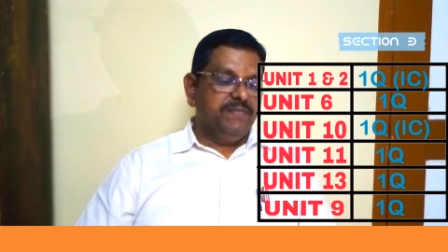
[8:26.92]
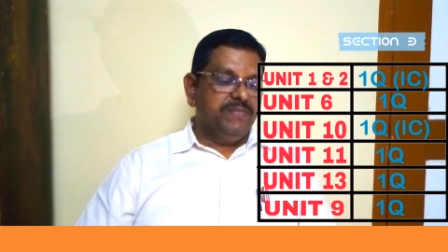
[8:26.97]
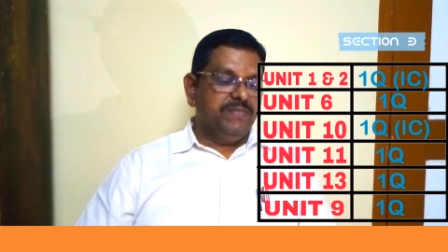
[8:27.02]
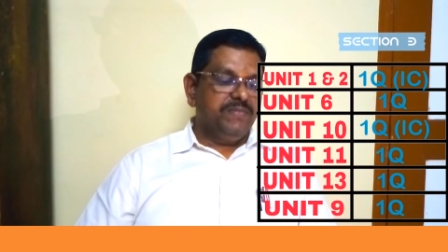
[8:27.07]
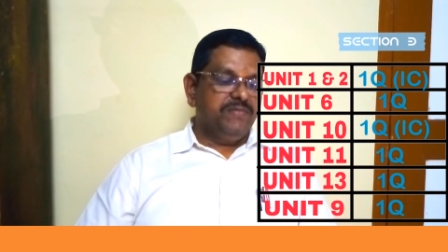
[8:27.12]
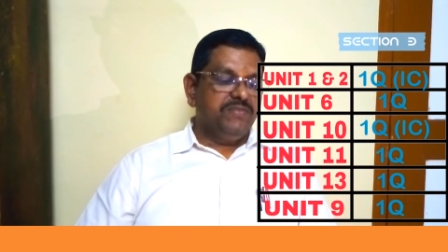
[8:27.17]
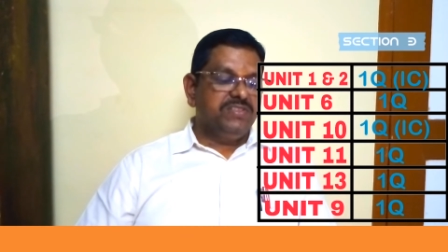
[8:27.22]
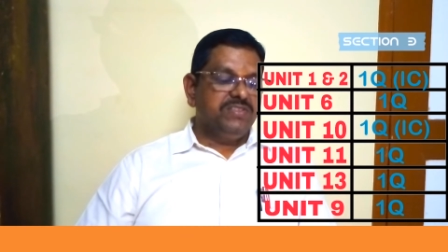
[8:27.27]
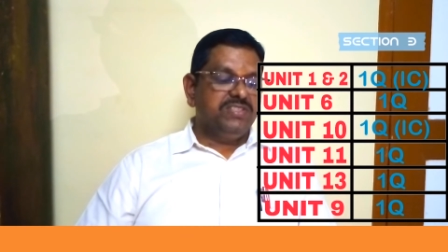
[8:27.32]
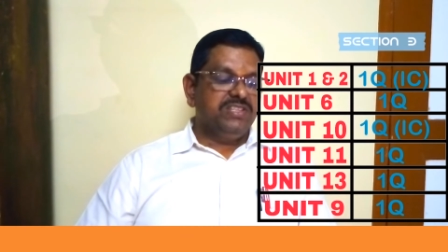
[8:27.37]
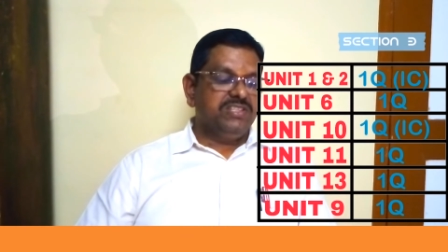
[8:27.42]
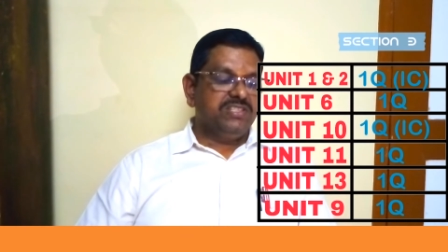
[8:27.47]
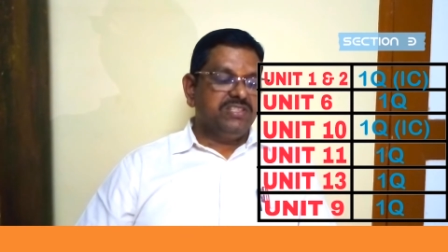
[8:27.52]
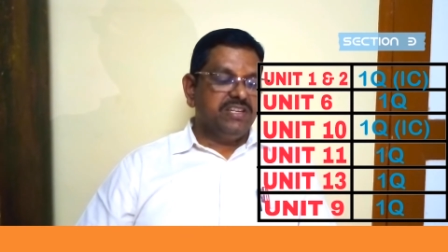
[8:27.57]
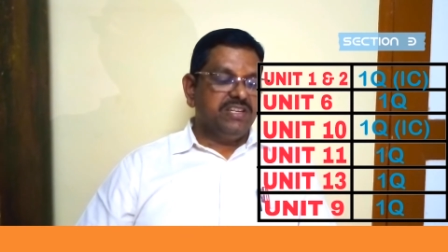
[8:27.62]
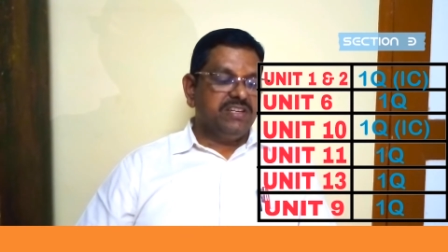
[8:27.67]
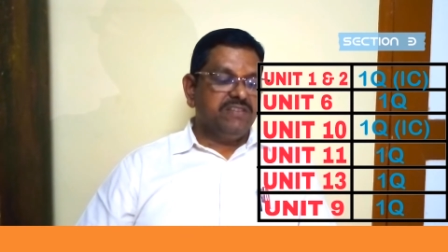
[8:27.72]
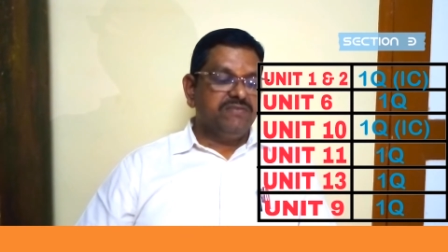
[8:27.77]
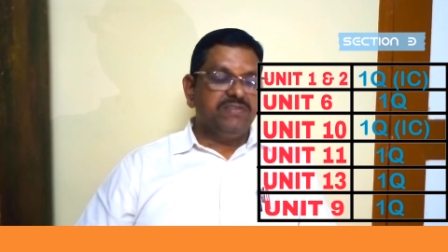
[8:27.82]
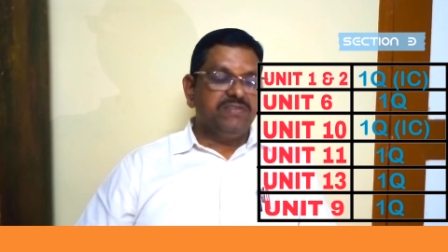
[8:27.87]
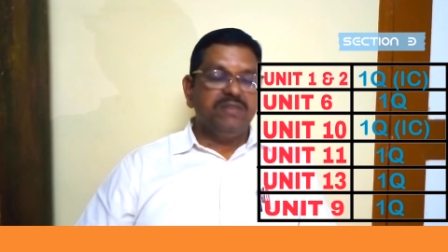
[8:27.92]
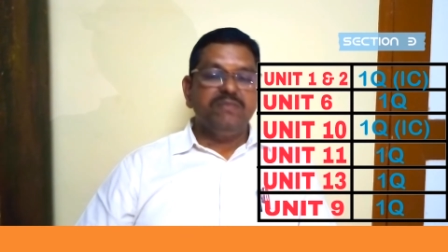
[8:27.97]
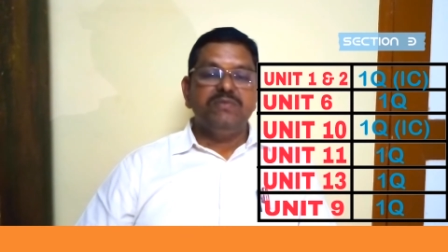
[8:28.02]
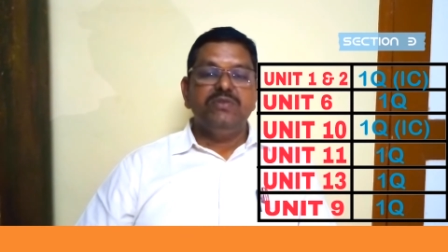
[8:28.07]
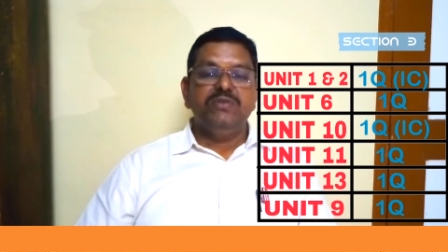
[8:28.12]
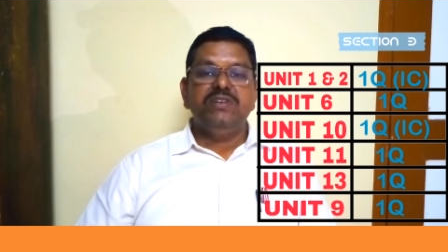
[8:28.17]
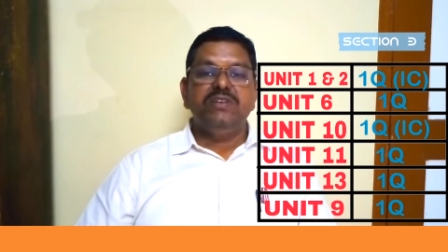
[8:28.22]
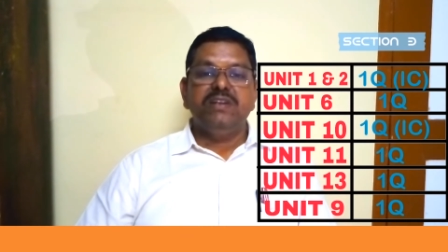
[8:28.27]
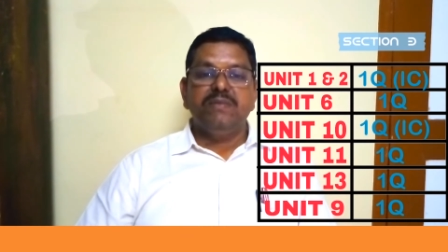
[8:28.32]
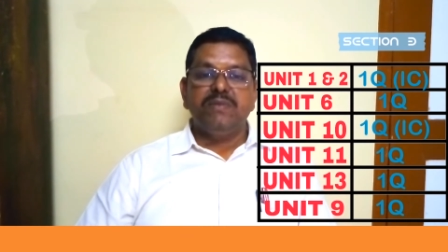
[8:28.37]
which is taken from
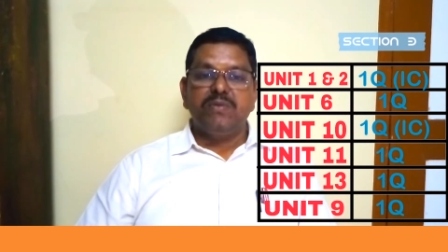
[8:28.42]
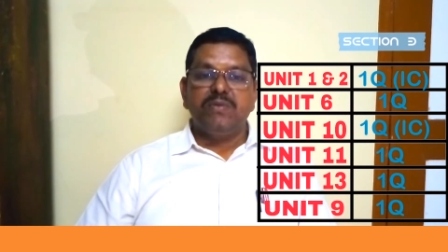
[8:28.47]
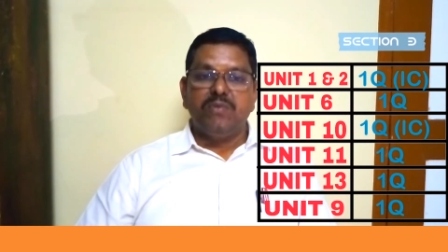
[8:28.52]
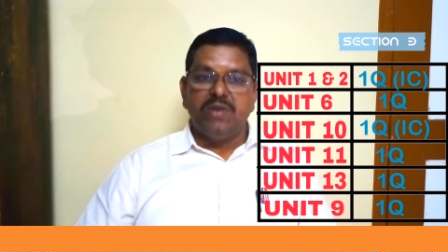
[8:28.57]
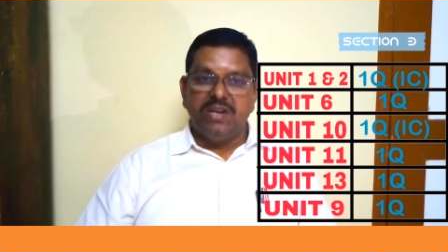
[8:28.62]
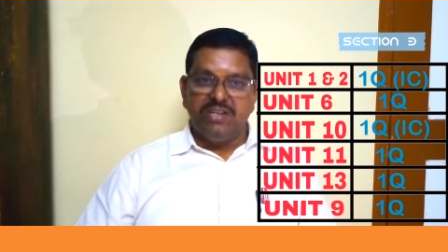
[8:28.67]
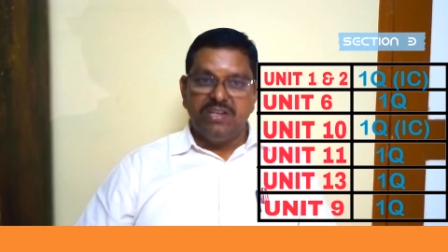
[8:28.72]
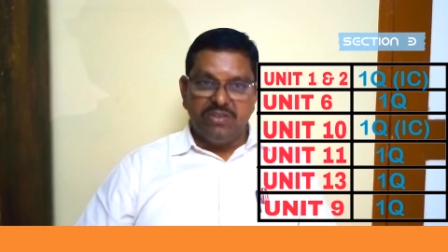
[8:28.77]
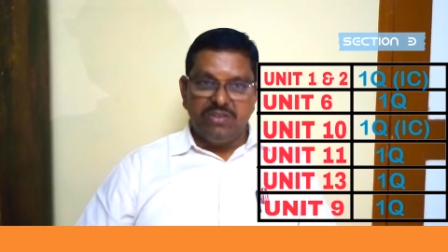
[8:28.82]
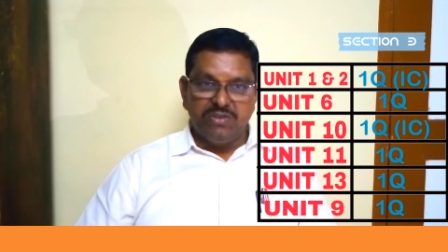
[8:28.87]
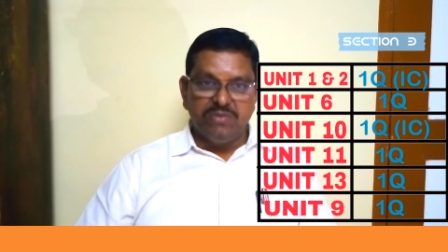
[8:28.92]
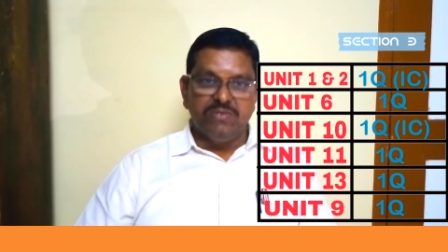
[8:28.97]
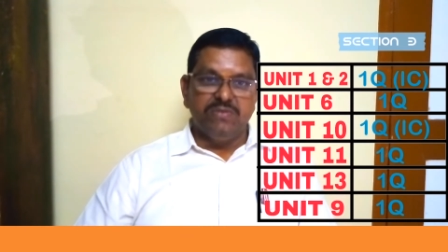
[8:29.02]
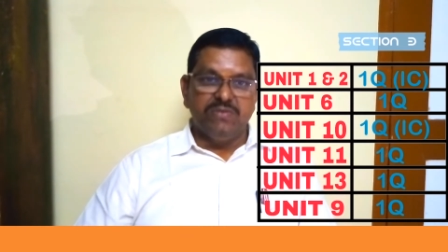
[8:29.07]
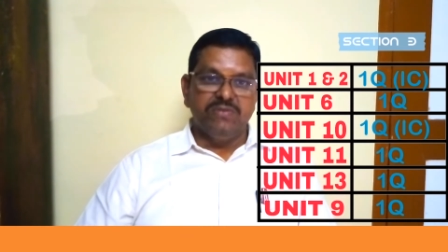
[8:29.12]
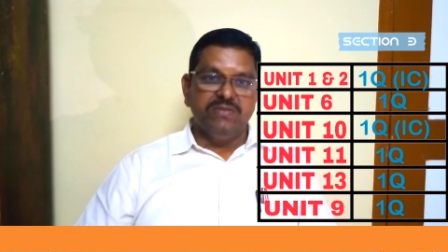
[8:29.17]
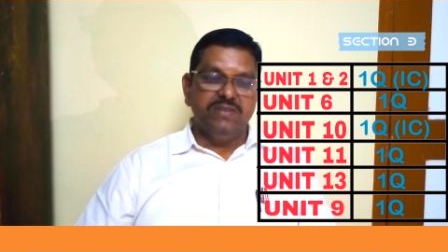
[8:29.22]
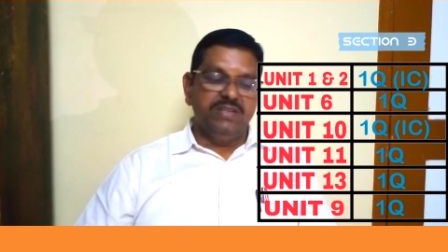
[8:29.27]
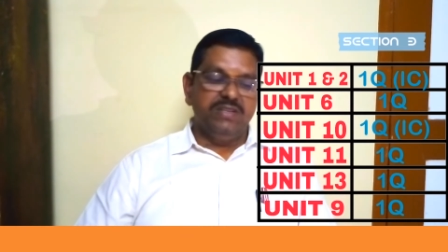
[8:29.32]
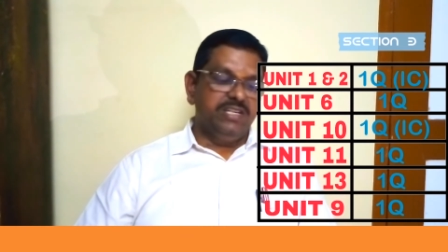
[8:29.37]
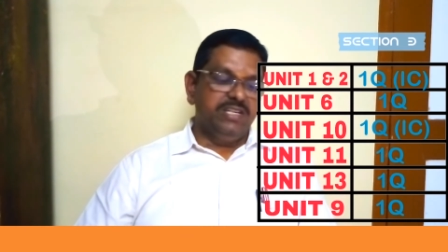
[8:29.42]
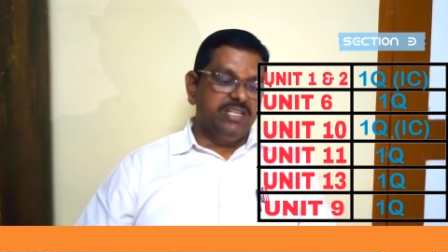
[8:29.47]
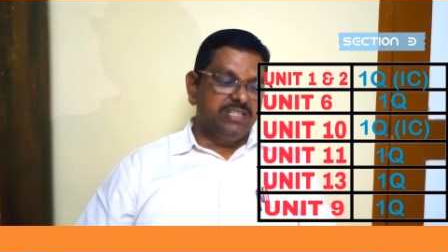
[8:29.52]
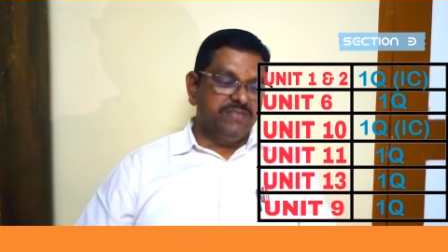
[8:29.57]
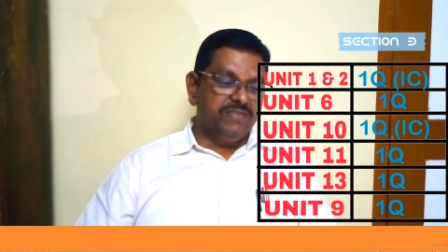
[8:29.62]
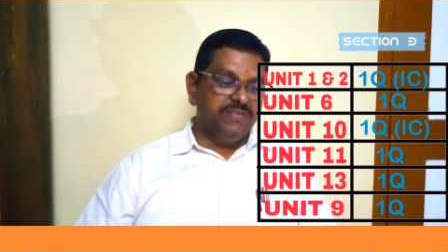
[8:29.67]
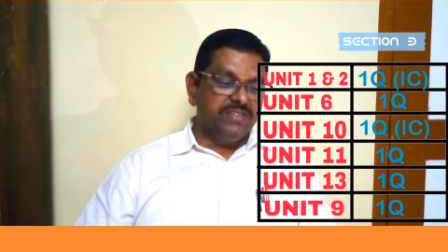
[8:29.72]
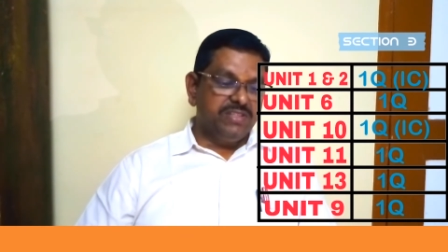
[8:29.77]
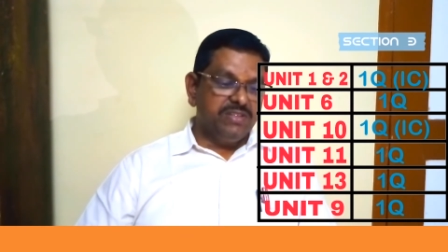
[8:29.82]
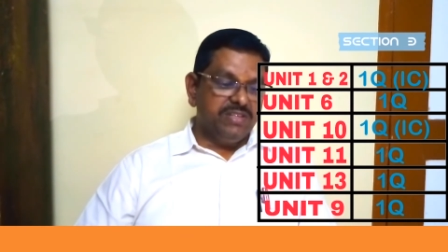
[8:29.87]
unit number 1 and 2, it's
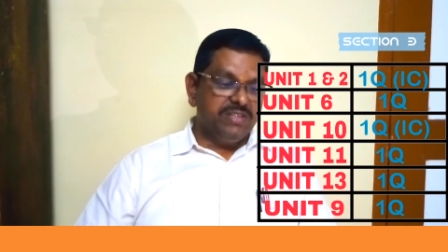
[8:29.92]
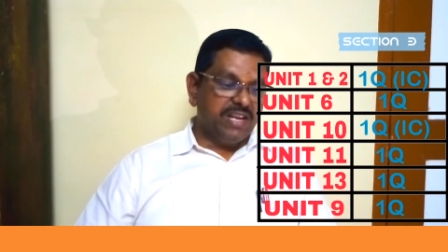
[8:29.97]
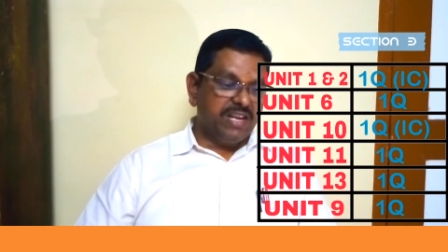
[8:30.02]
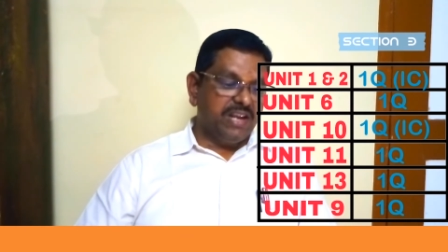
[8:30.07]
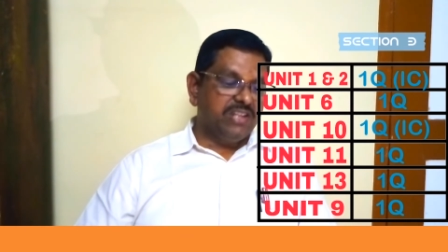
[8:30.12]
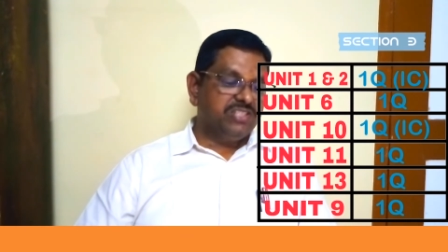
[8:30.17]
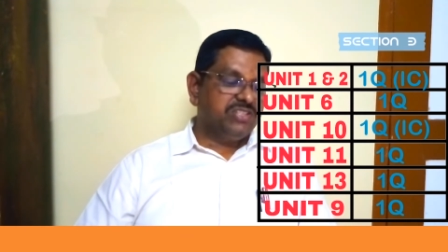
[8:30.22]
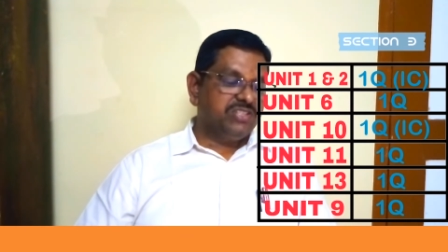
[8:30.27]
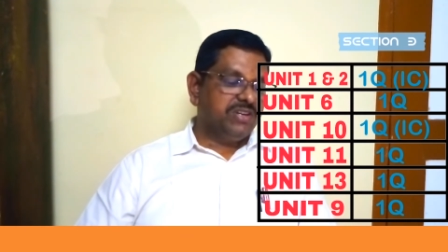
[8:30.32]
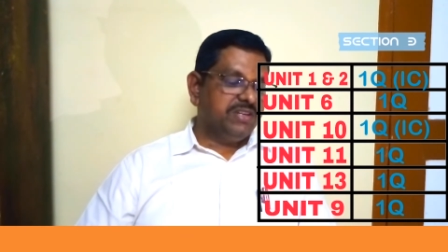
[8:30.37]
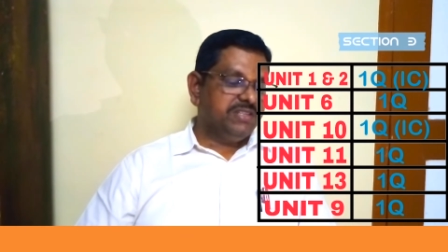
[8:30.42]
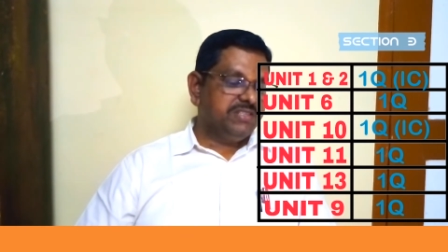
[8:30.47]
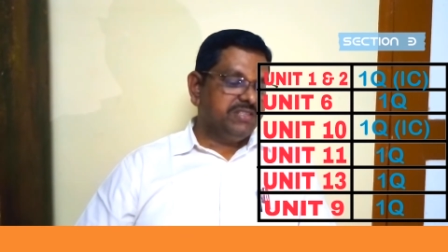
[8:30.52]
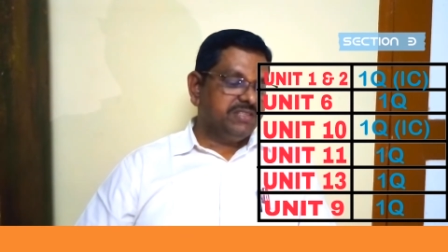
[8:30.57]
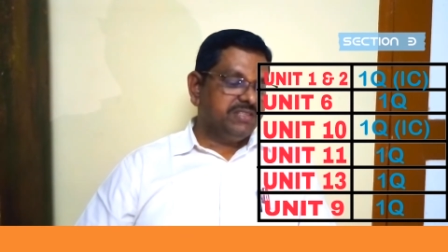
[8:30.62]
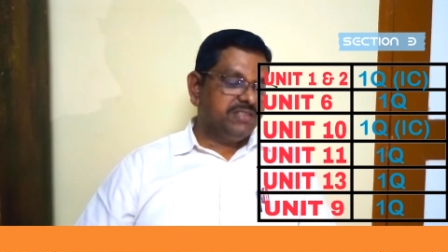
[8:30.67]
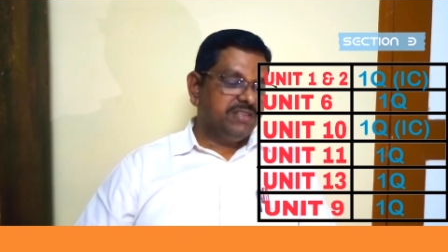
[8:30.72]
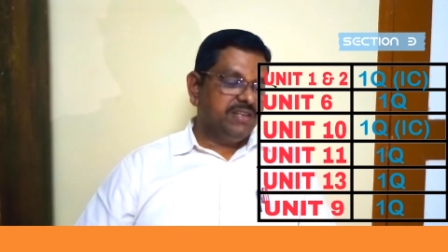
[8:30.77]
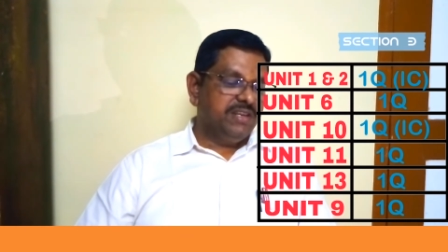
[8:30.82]
with the internal choice.